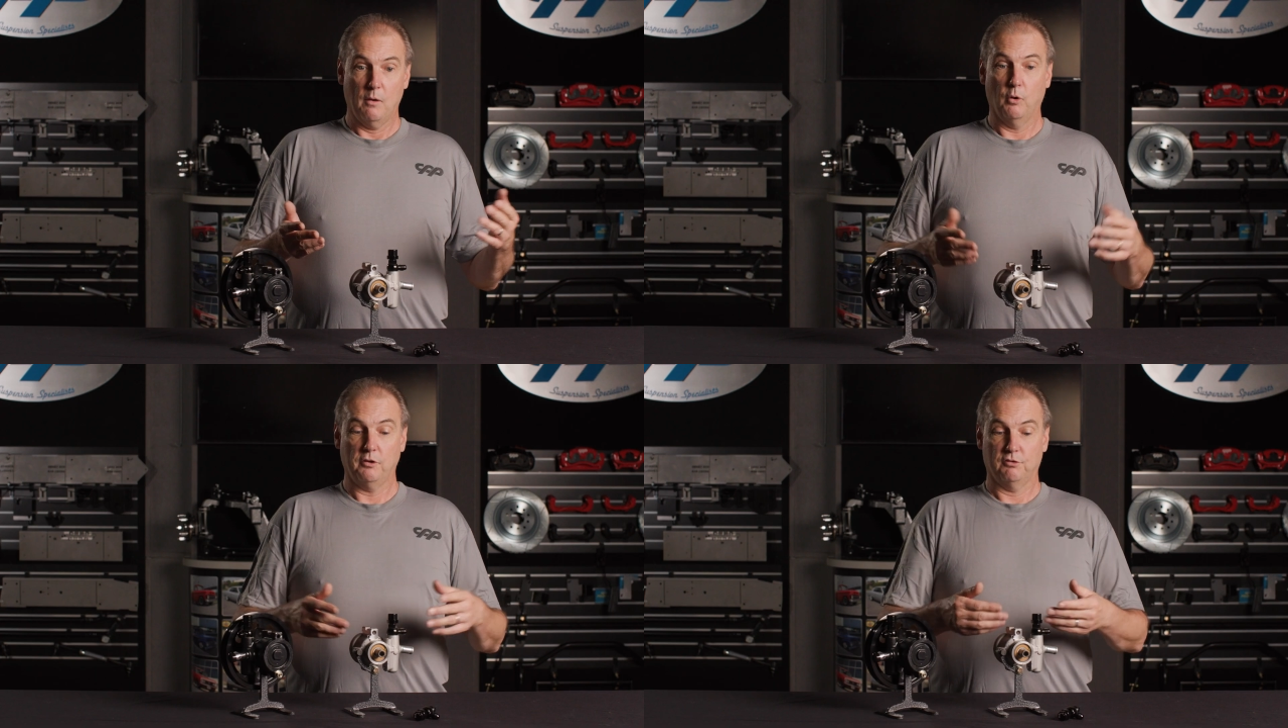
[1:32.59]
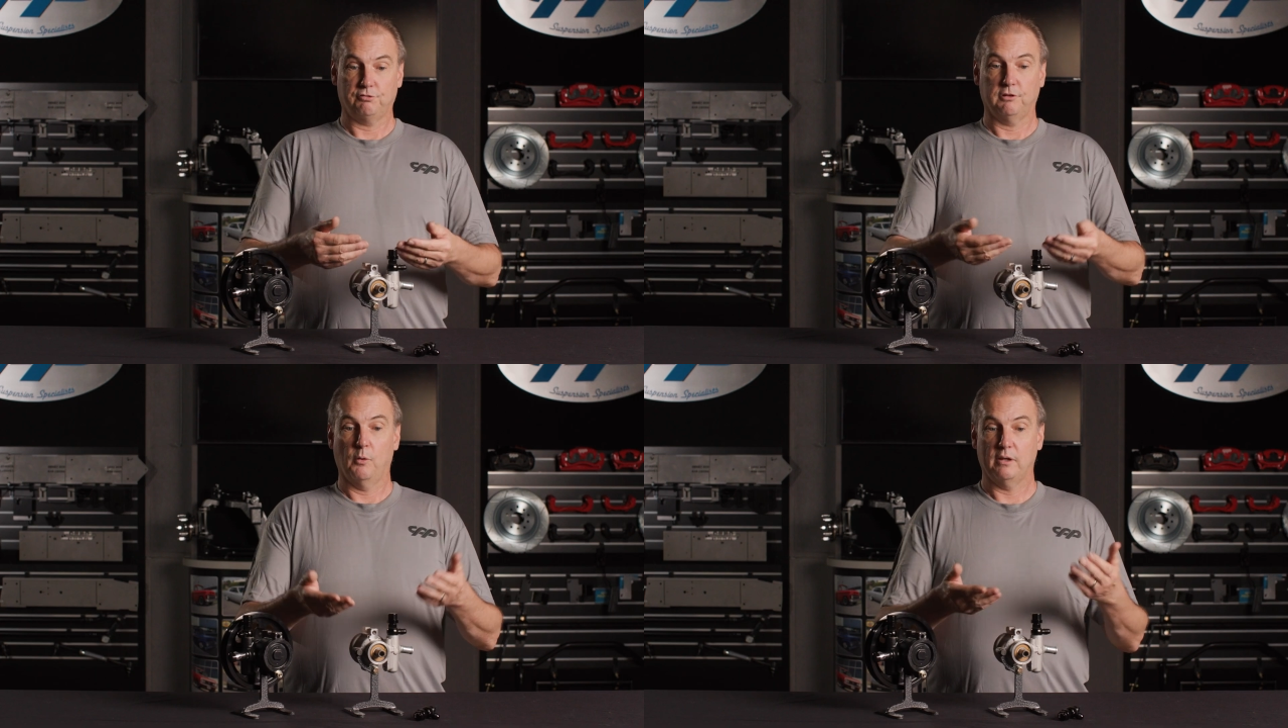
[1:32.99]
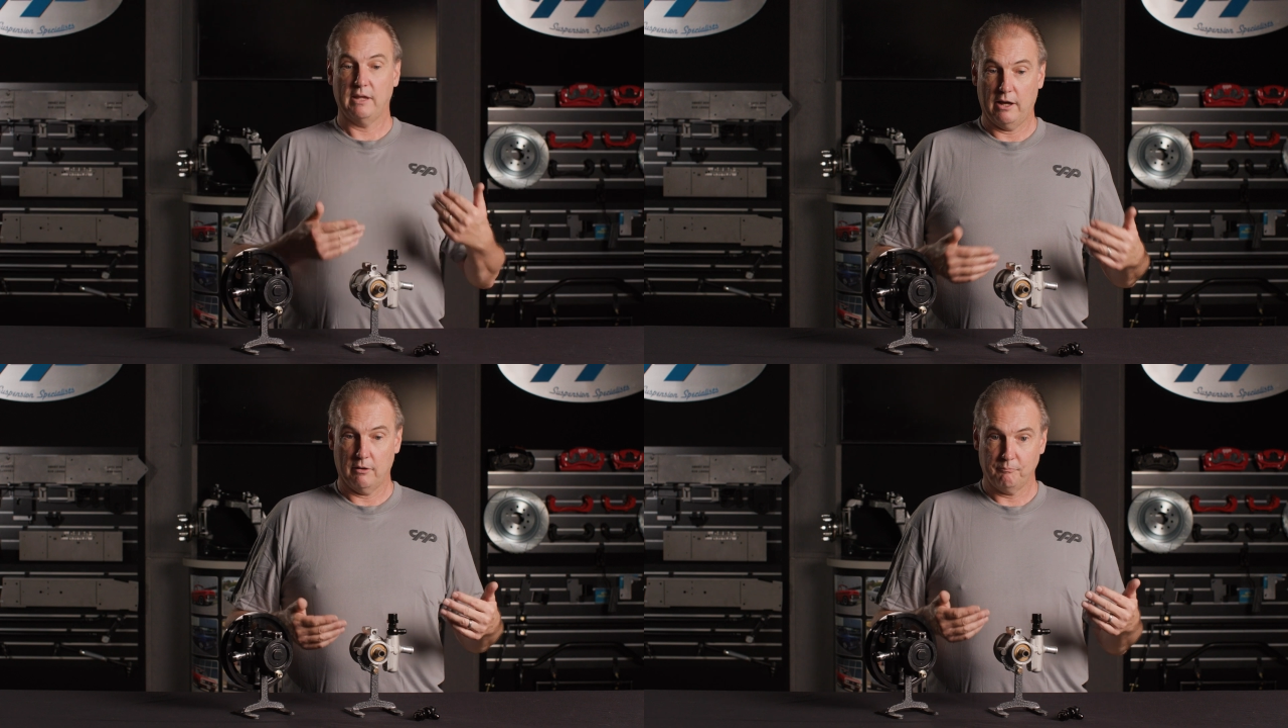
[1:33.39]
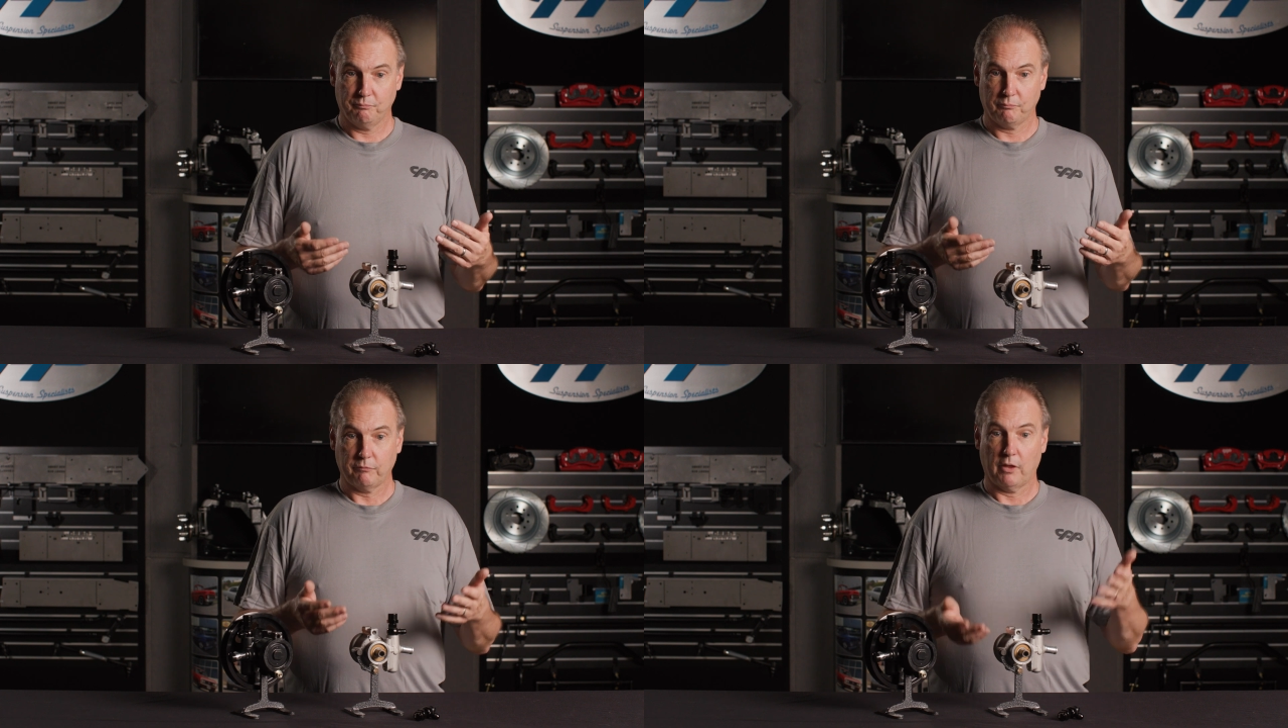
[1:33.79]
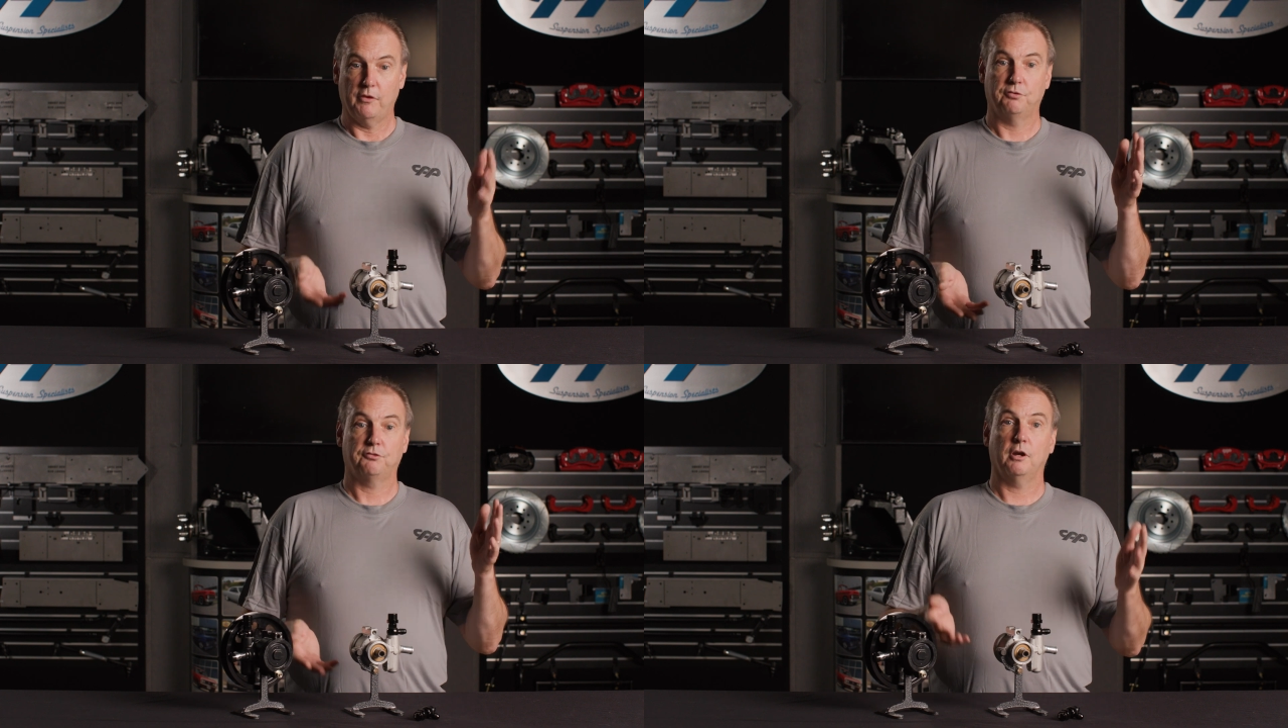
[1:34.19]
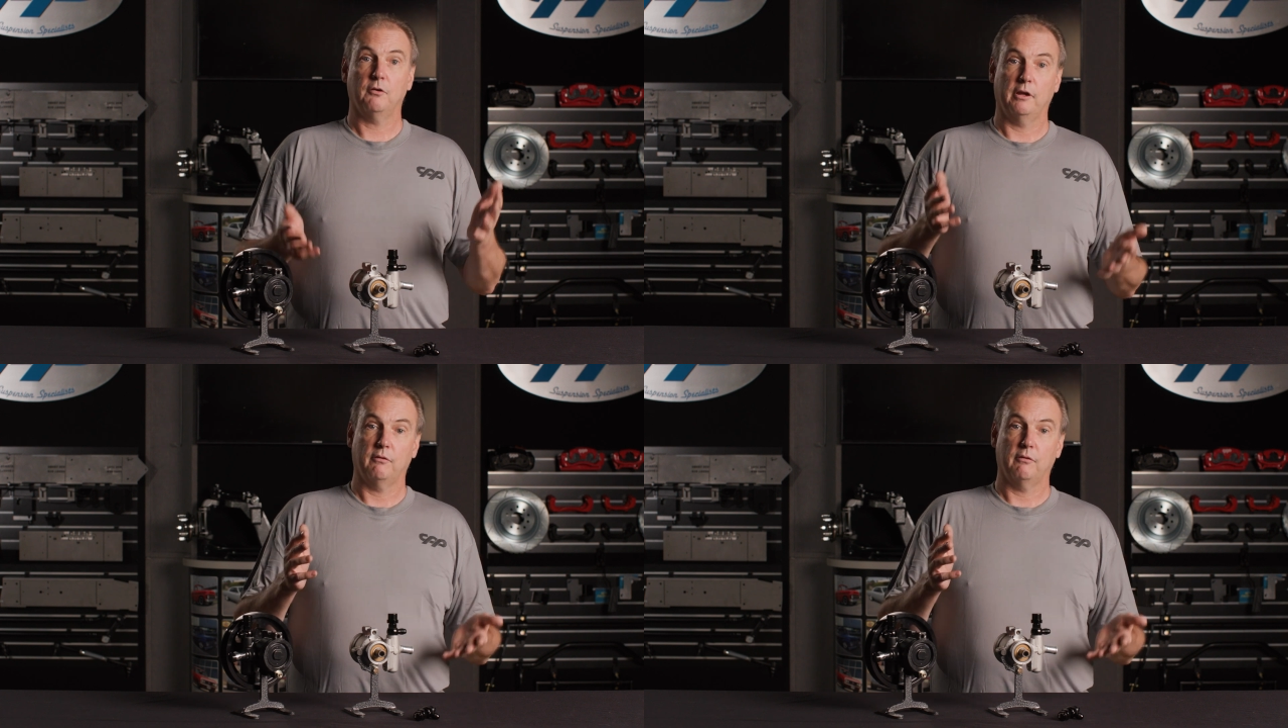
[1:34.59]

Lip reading: When you slow it down, the steering